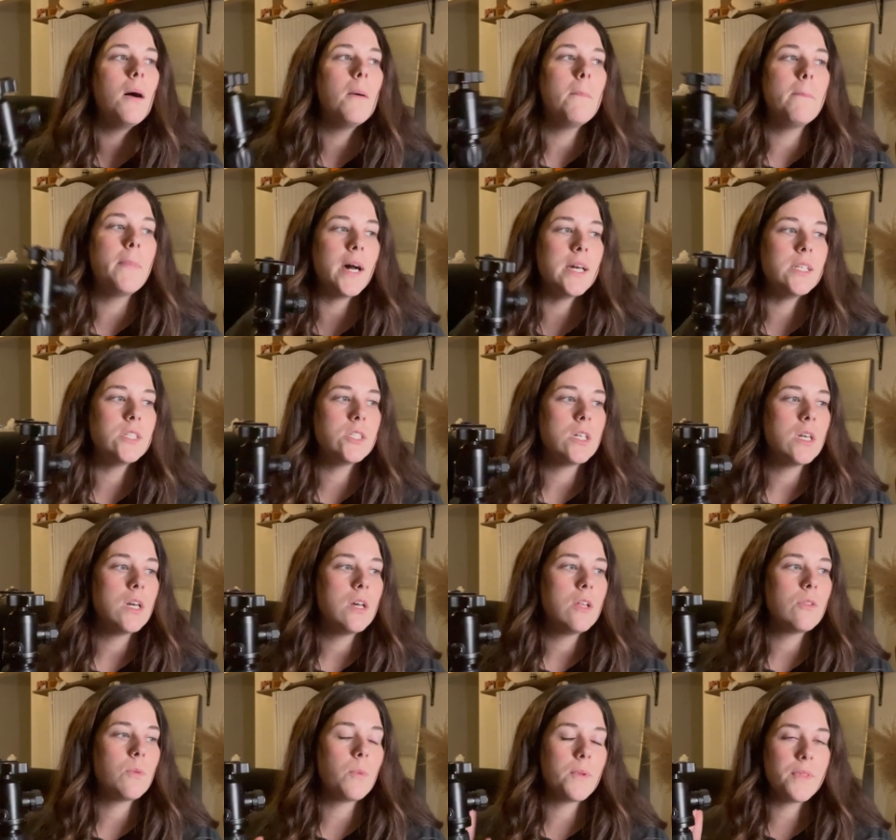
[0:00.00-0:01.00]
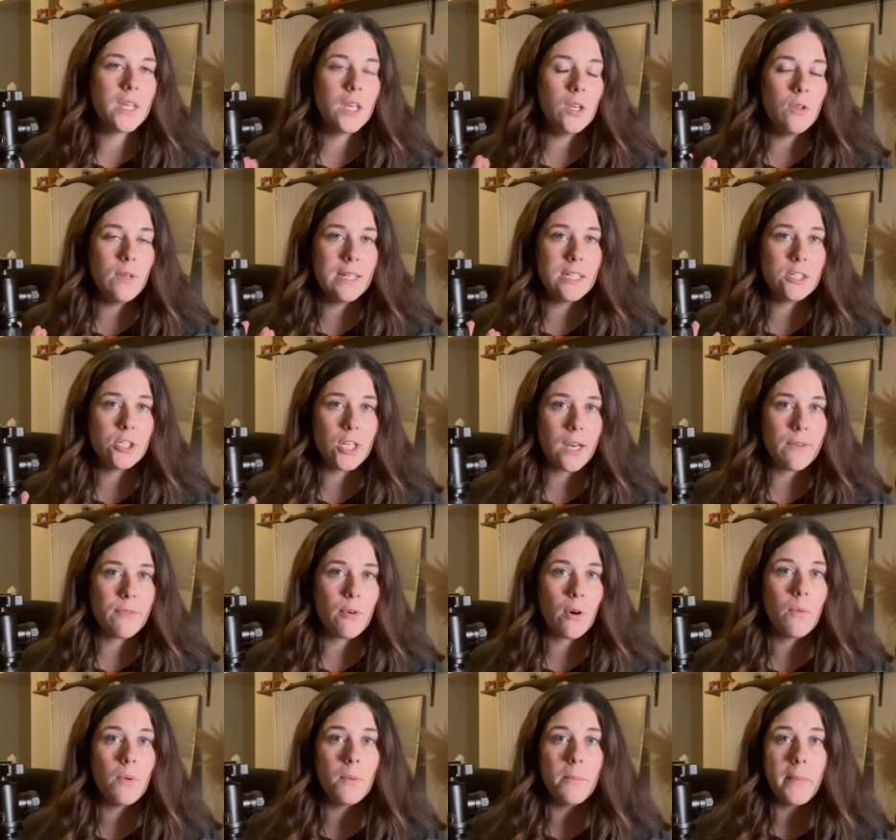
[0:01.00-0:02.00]
But the one thing you need to check
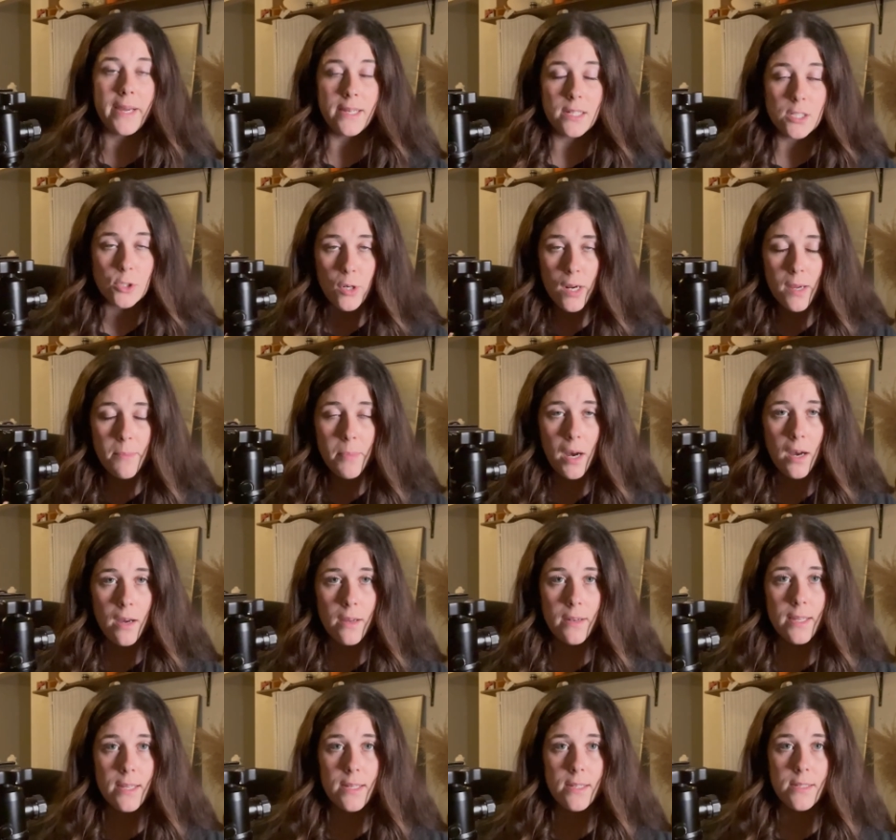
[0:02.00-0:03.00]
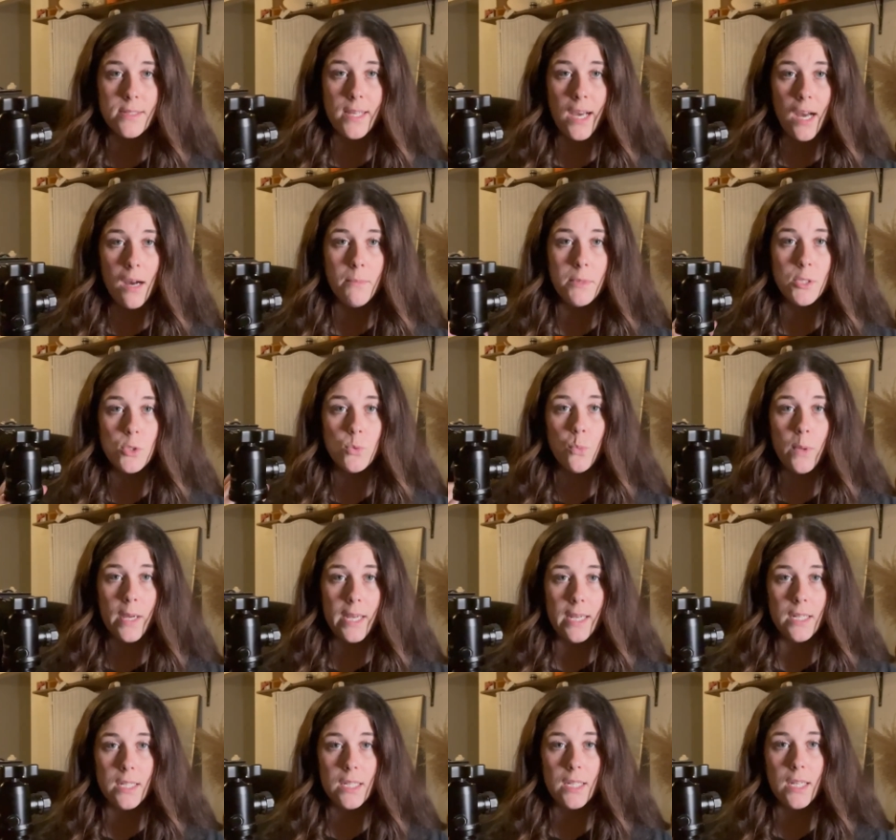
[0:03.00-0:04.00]
for when buying a tripod is how much
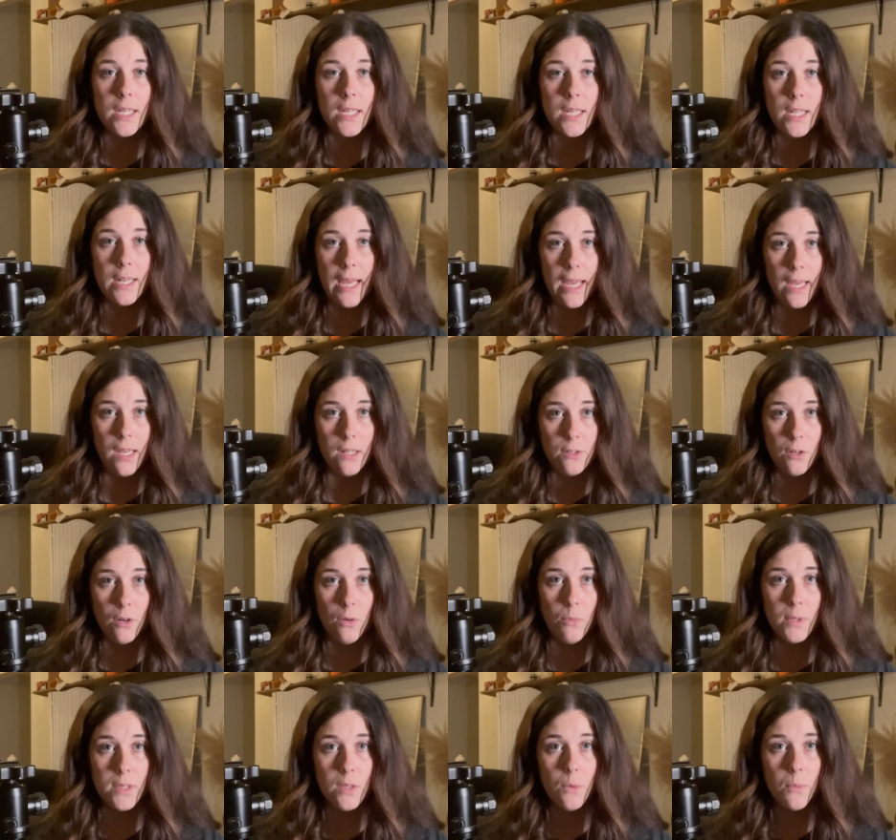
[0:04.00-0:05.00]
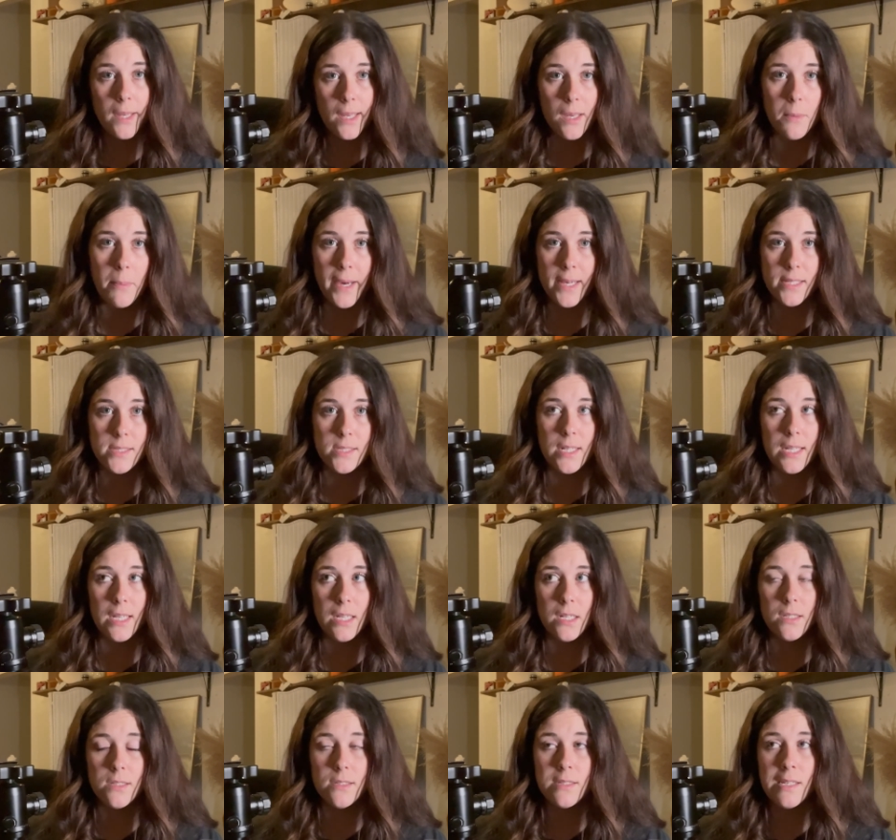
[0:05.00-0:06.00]
weight it can handle, what the weight capacity
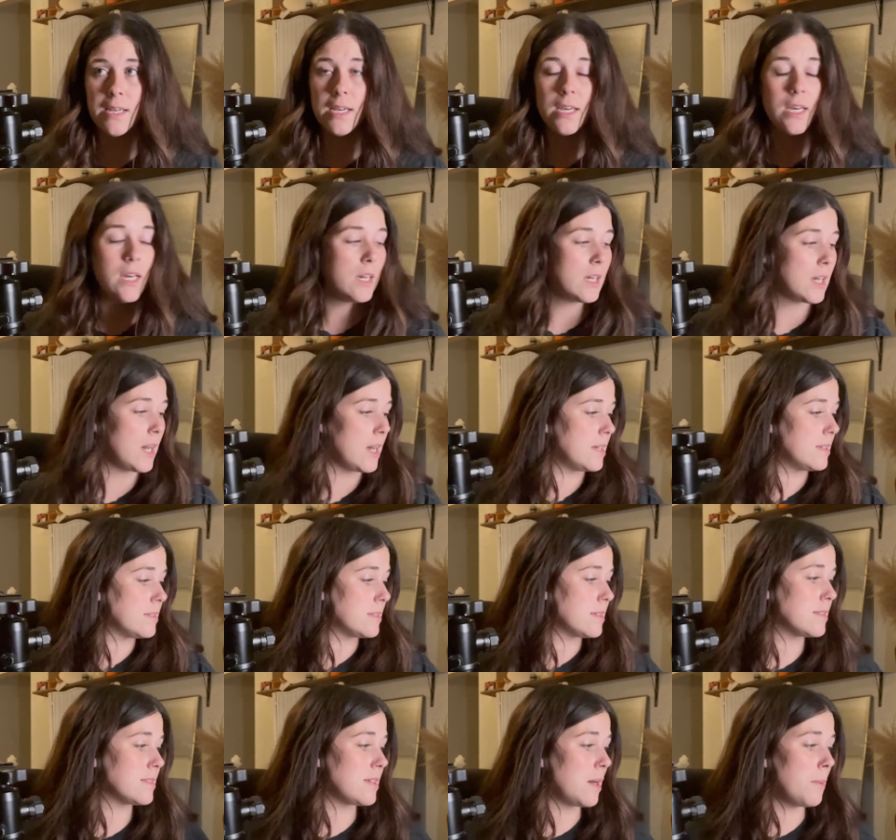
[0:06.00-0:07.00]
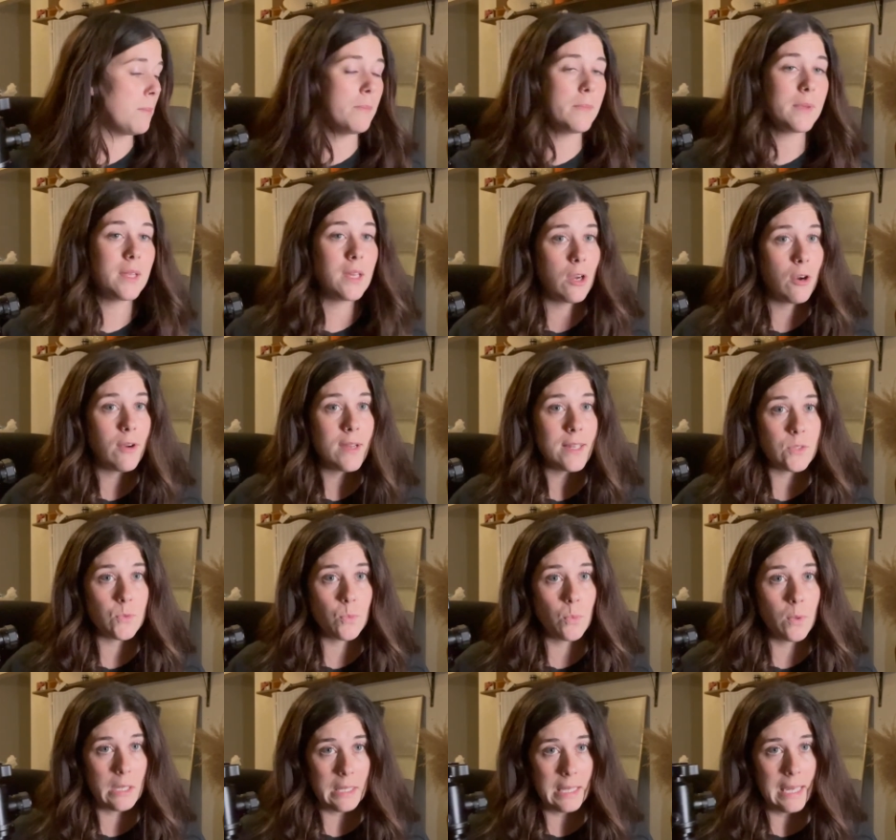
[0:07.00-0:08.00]
is, because some gear gets
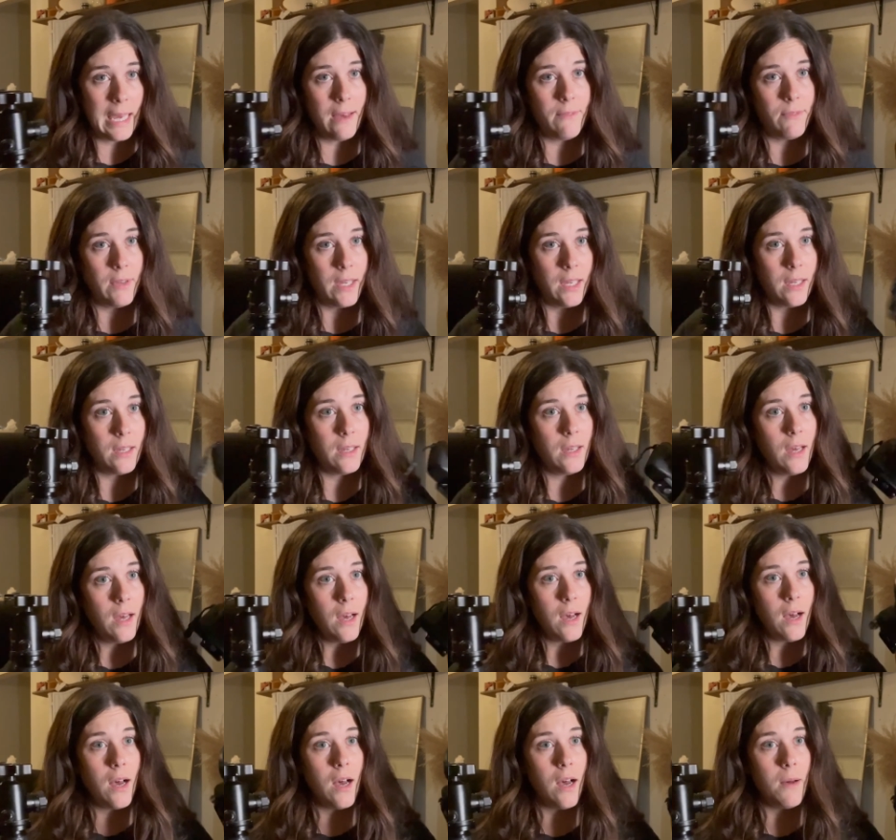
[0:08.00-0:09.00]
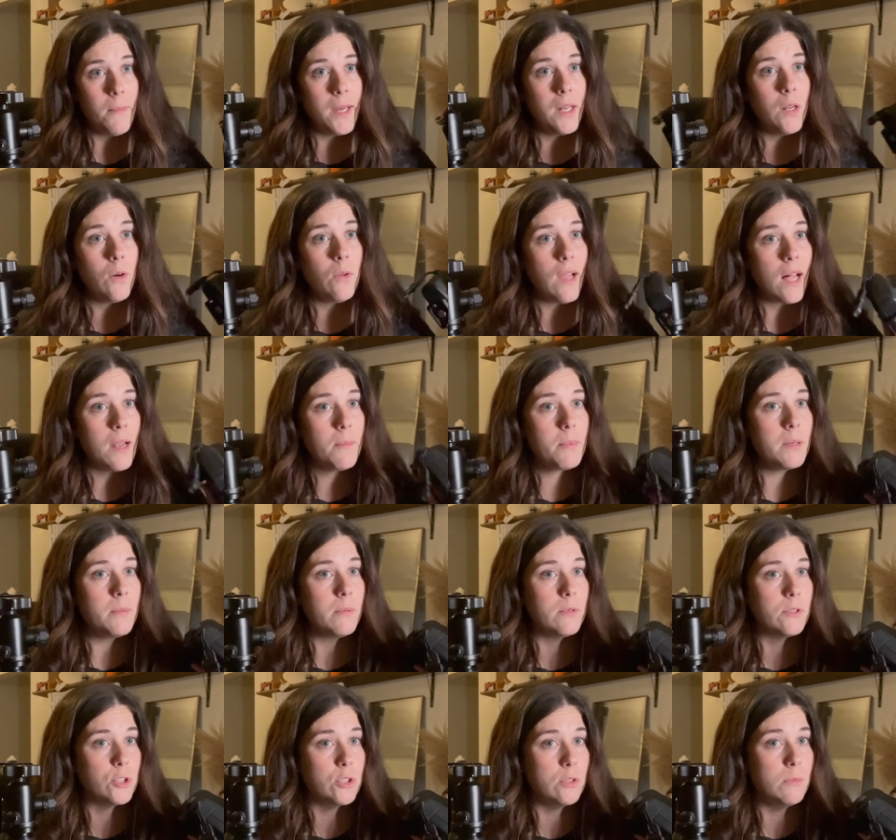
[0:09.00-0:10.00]
really heavy. I know a lot of
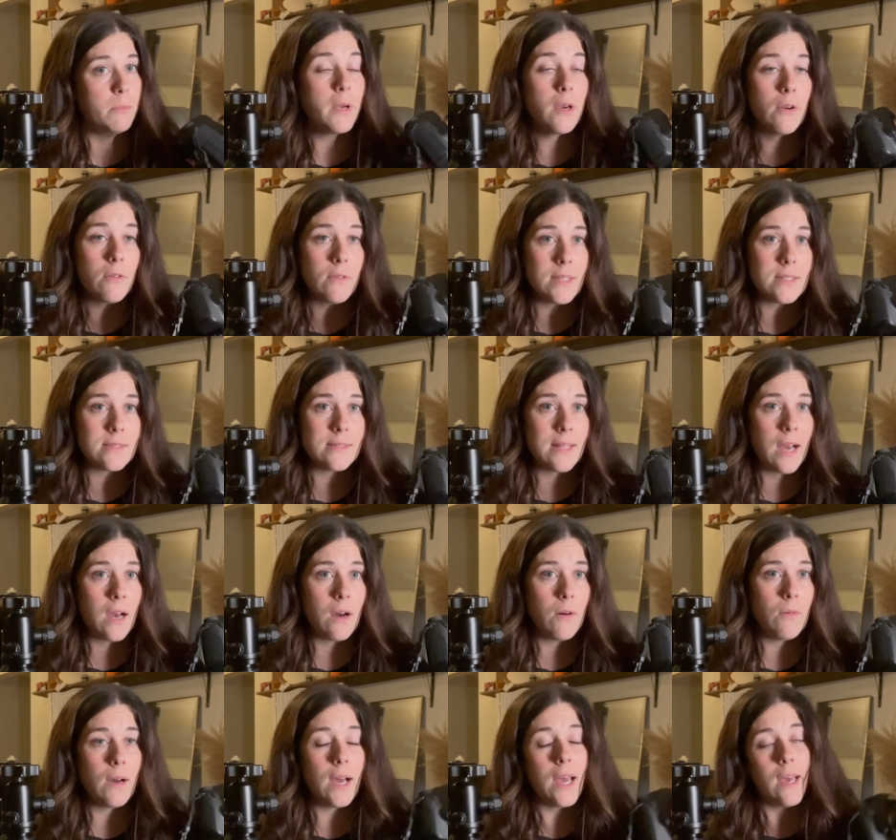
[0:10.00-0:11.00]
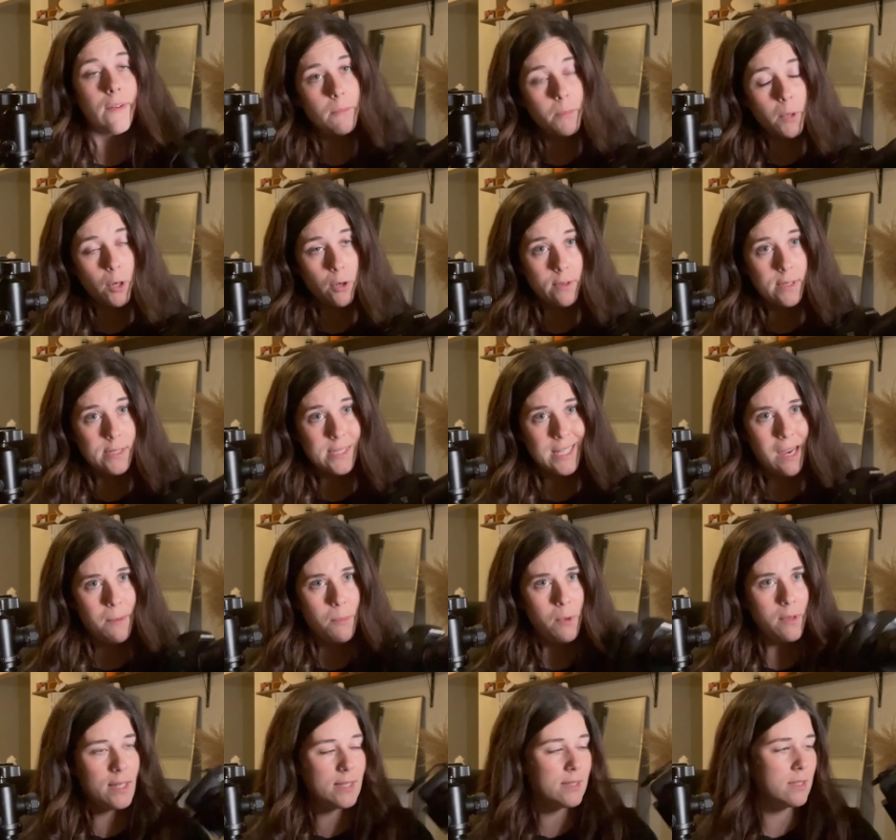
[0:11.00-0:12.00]
people shoot mirrorless now. I have a mirrorless
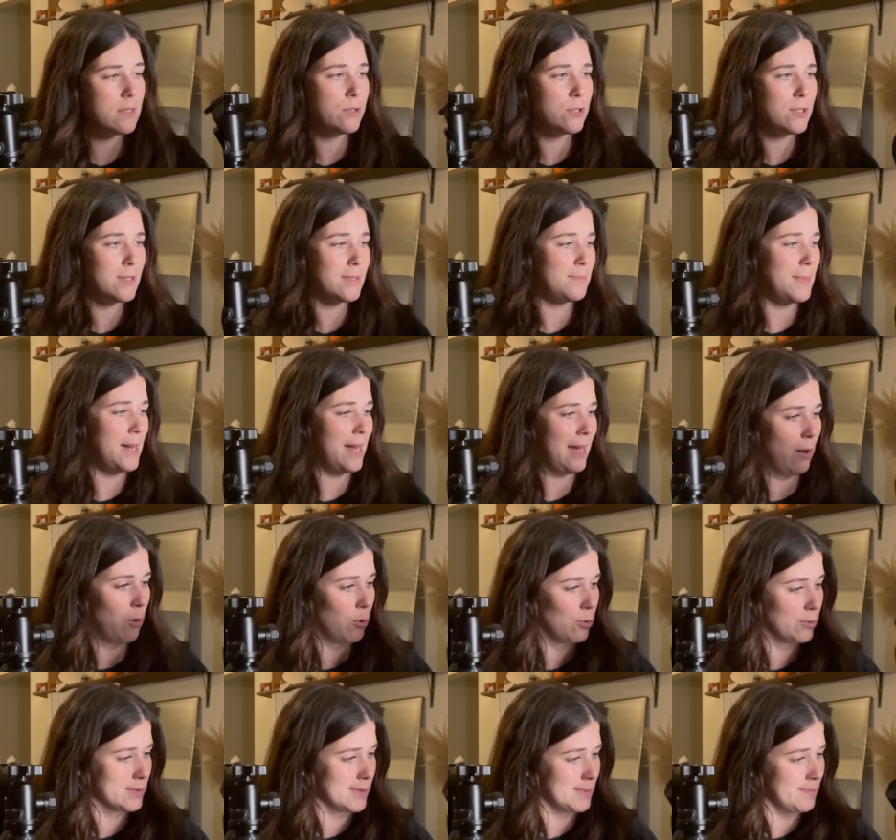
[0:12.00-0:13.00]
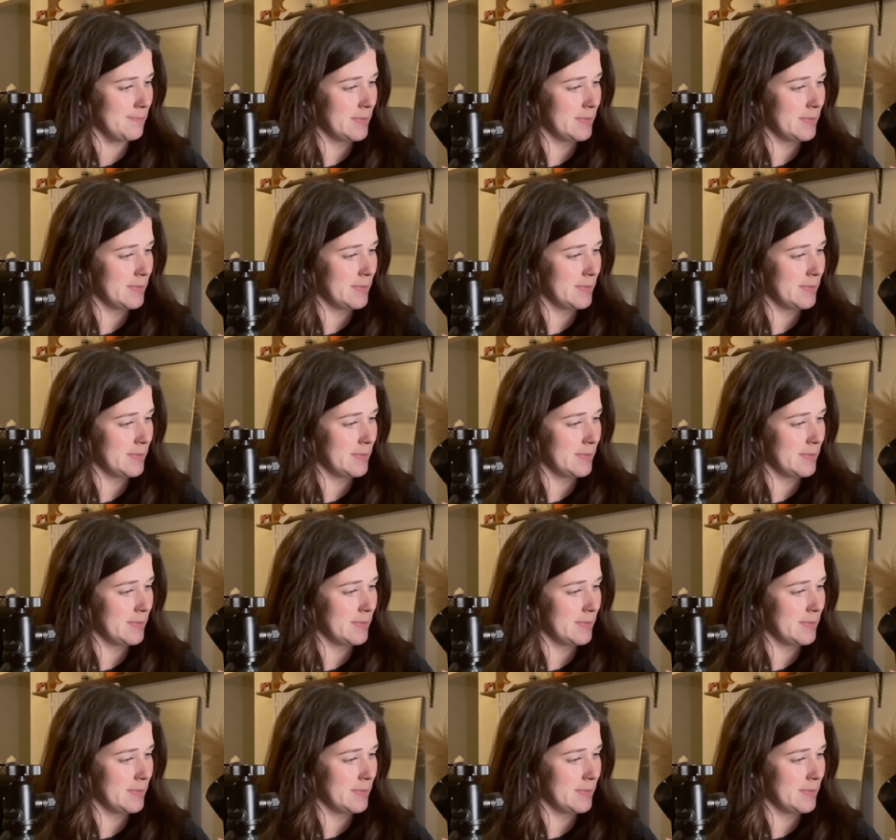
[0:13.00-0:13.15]
camera. This is just my old